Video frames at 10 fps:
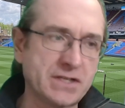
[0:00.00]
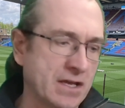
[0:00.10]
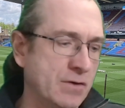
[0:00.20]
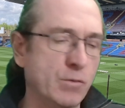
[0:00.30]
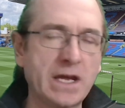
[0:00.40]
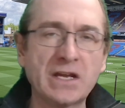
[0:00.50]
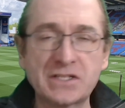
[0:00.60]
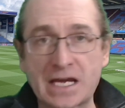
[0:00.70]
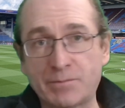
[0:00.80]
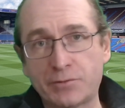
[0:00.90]
and the
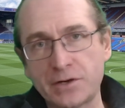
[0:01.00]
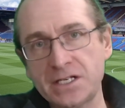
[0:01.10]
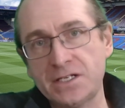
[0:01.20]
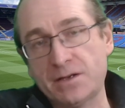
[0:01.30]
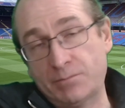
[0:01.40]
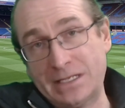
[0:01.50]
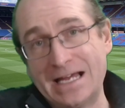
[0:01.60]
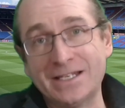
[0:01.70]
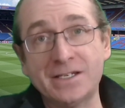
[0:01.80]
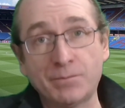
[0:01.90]
wingers had
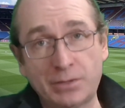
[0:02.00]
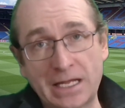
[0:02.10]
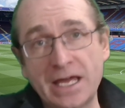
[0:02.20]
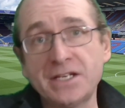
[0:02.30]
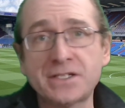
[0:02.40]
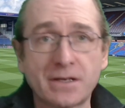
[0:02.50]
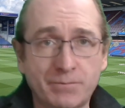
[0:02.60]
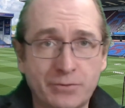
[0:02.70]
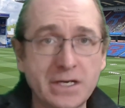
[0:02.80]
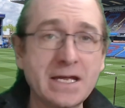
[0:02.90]
pre-planned plays,
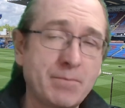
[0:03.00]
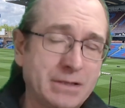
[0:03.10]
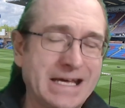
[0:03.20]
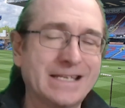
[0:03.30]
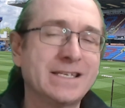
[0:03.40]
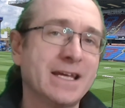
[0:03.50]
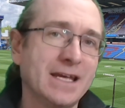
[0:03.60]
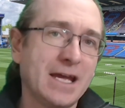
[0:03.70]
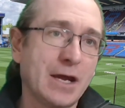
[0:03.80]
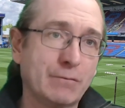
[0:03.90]
pre-planned
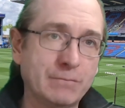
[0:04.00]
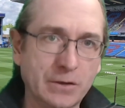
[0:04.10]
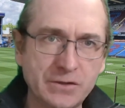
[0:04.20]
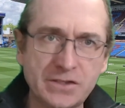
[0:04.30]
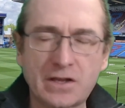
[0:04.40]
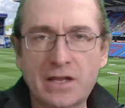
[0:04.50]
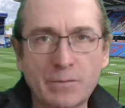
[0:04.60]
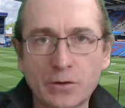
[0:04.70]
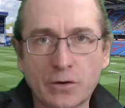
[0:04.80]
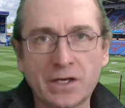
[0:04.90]
runs that they
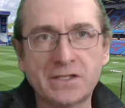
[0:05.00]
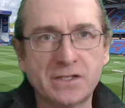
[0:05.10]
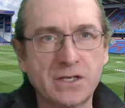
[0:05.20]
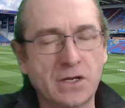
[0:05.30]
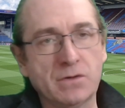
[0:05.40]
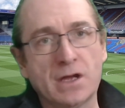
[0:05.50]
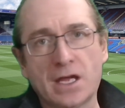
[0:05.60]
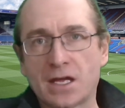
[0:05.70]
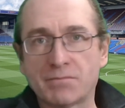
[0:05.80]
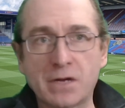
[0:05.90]
were going to do.
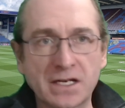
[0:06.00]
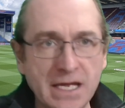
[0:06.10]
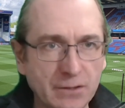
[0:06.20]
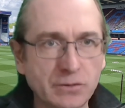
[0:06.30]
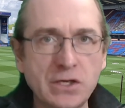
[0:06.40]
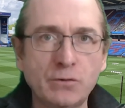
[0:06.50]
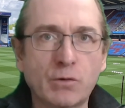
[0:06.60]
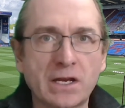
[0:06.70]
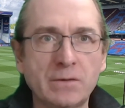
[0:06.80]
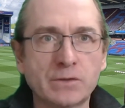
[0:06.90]
McNeil knew
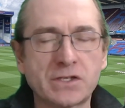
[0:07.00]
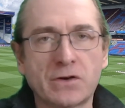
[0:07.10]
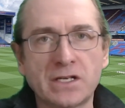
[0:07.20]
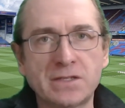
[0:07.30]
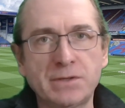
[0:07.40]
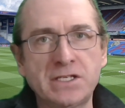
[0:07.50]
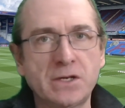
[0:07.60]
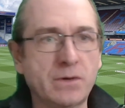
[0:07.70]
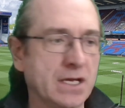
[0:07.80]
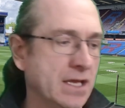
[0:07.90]
what he was going to be
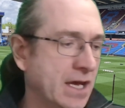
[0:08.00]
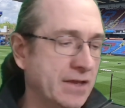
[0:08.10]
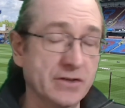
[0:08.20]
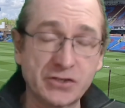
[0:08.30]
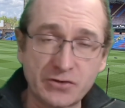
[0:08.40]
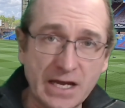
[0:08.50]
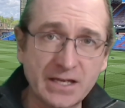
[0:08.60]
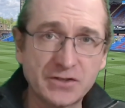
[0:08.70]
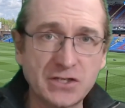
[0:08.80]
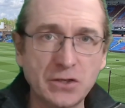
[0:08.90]
doing. The
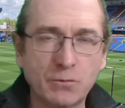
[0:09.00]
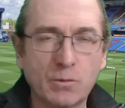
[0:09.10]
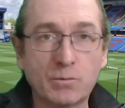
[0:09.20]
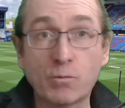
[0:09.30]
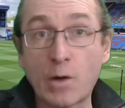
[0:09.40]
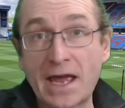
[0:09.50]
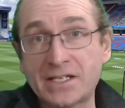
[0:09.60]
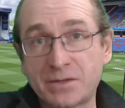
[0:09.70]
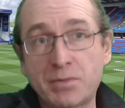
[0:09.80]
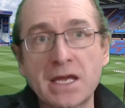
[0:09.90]
strikers knew where
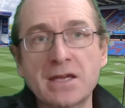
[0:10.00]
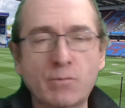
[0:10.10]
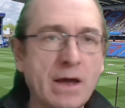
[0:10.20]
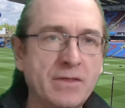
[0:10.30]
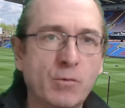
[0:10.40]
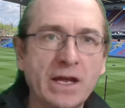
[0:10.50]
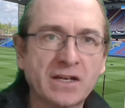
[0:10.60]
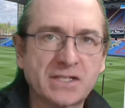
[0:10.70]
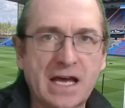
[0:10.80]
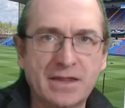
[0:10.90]
to be when the
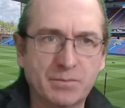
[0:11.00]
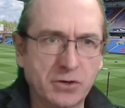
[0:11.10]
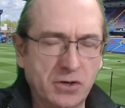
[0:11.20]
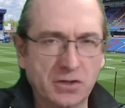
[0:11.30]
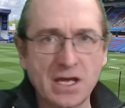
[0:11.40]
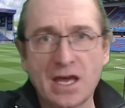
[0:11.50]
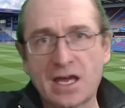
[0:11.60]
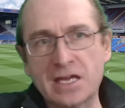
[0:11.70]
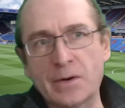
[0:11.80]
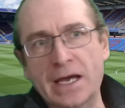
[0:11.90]
wingers had the ball.
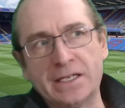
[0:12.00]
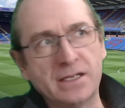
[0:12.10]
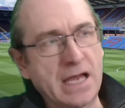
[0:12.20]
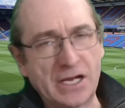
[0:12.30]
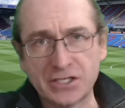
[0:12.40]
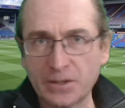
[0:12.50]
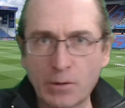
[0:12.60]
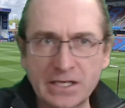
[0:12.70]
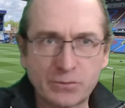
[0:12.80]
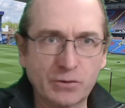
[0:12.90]
You had Ashley
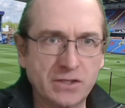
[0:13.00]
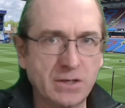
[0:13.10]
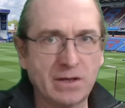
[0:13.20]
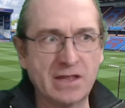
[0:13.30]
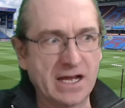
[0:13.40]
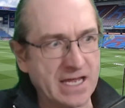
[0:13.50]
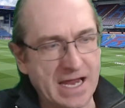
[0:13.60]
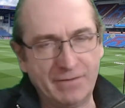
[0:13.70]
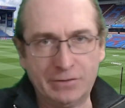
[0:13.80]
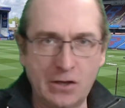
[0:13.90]
Westwood doing that
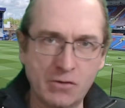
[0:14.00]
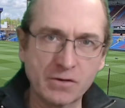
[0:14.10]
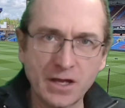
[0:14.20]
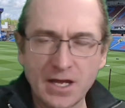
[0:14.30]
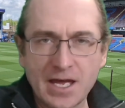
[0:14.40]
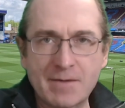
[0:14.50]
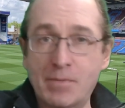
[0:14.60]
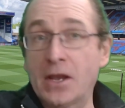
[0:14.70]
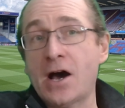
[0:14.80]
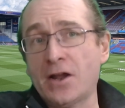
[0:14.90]
kind of long
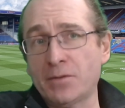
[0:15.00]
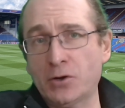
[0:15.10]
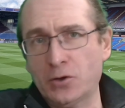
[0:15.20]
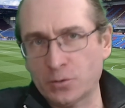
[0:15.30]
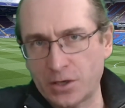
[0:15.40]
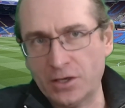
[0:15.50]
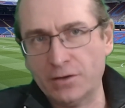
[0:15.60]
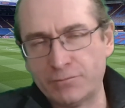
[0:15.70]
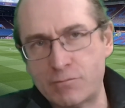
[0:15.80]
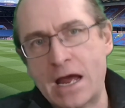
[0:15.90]
banana ball
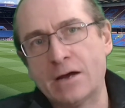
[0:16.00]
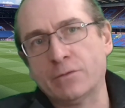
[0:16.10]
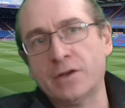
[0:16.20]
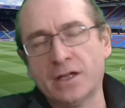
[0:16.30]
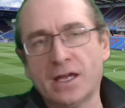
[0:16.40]
curved round.